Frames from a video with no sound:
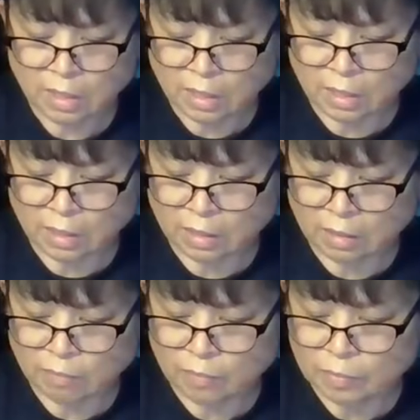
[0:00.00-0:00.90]
And
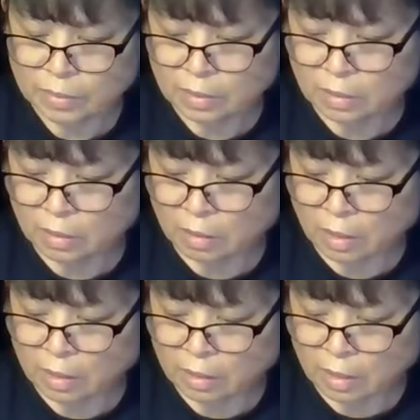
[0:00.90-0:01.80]
you know,
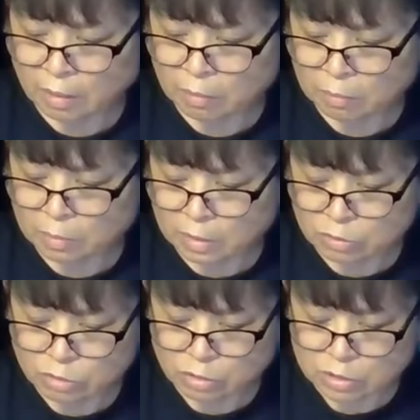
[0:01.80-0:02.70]
I am
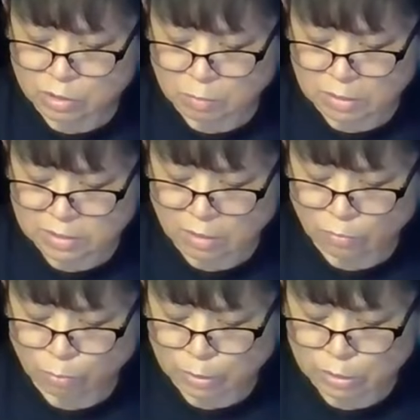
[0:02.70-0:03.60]
introducing myself
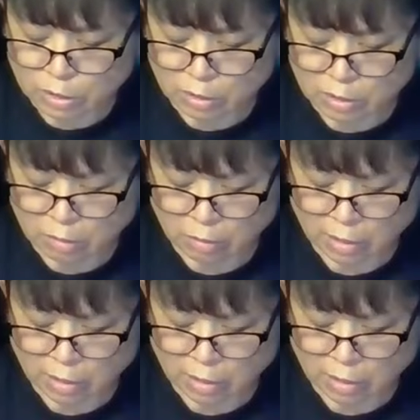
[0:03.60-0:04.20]
with chunky yarn.